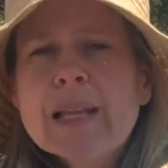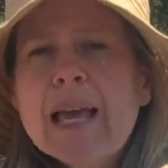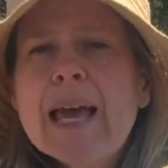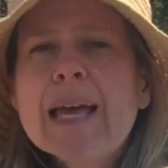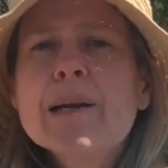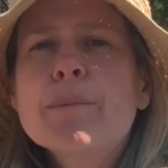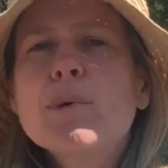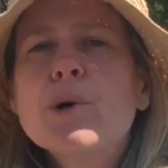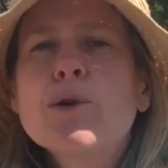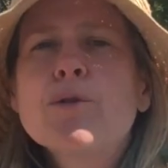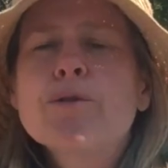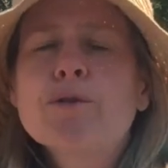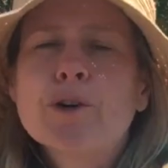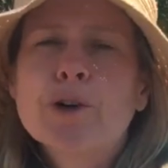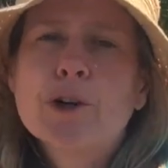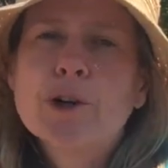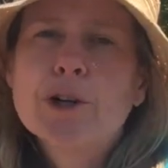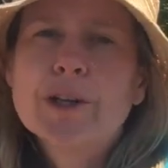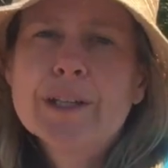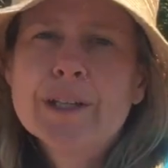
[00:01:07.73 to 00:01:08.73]
edible
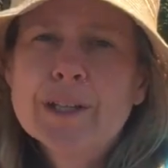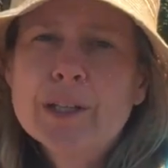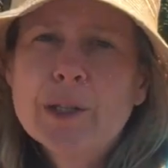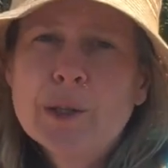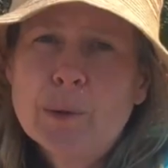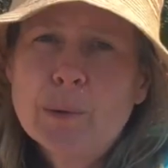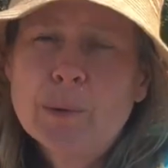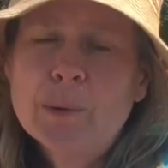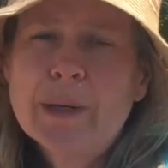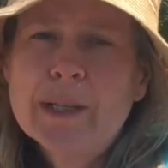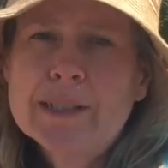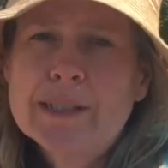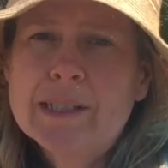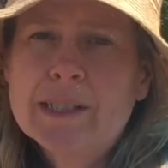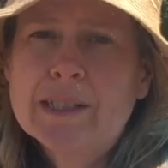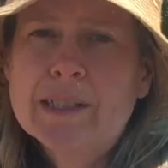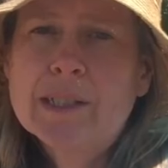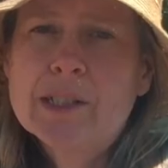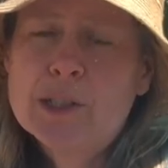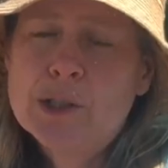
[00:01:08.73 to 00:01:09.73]
for you as
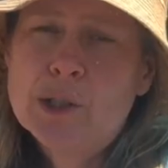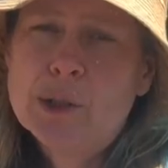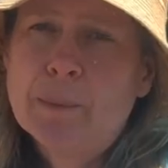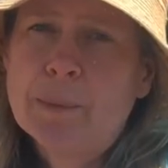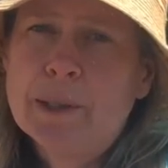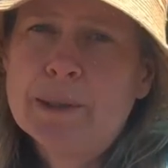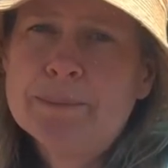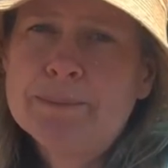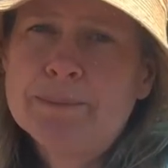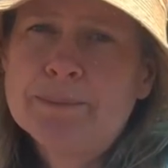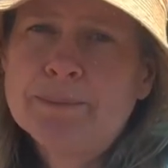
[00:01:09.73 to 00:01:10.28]
a consumer.